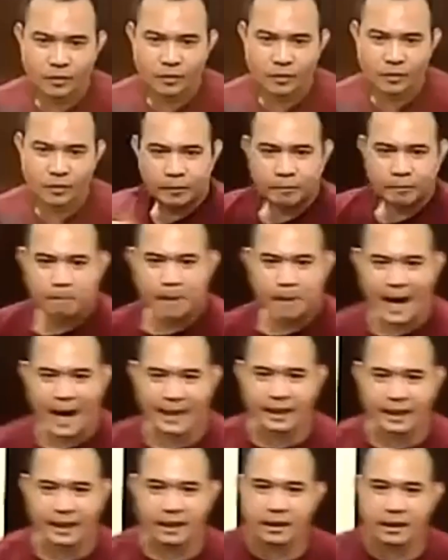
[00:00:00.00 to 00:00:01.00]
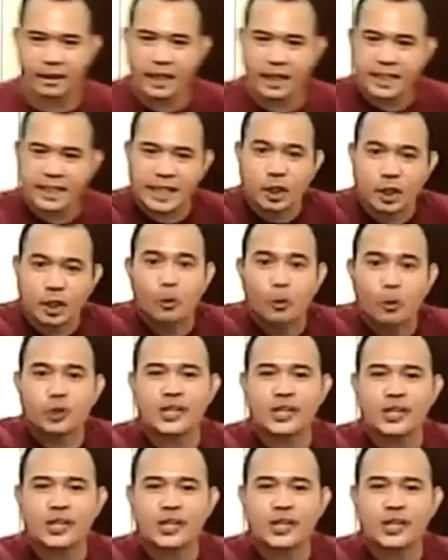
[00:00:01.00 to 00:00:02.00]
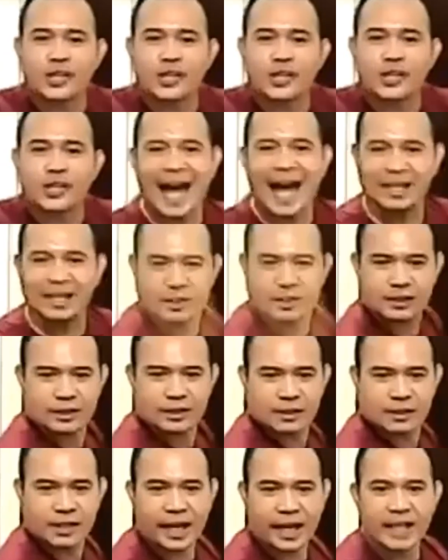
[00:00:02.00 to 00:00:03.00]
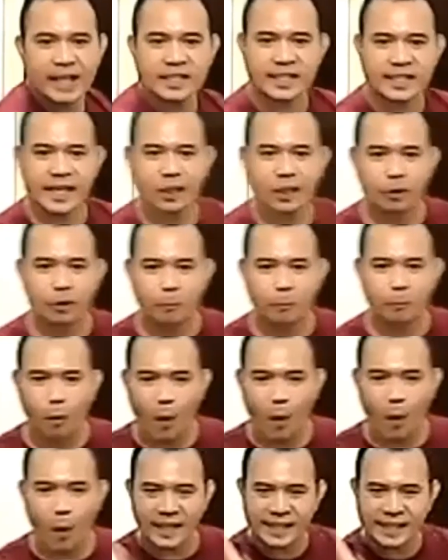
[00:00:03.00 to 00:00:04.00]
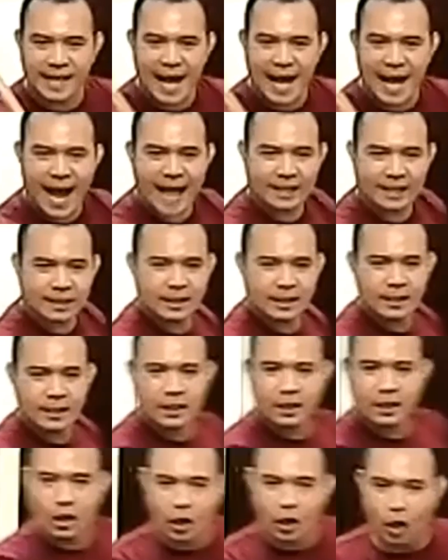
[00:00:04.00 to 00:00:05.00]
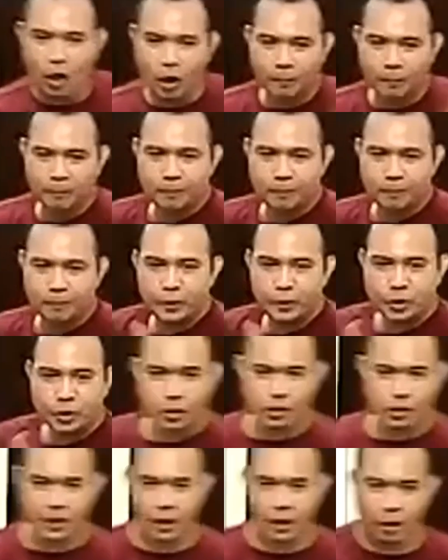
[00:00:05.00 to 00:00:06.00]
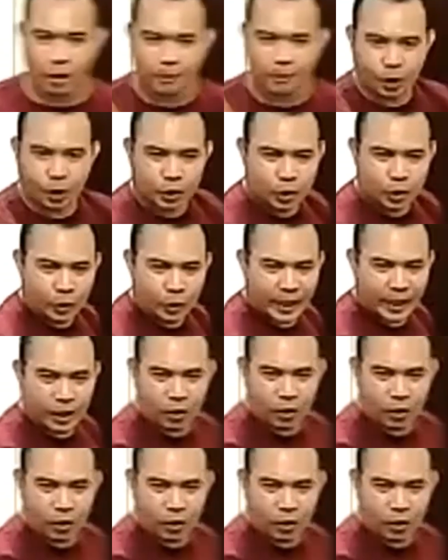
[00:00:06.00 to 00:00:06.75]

But it's a double slash. Instead of one slash of you're doing your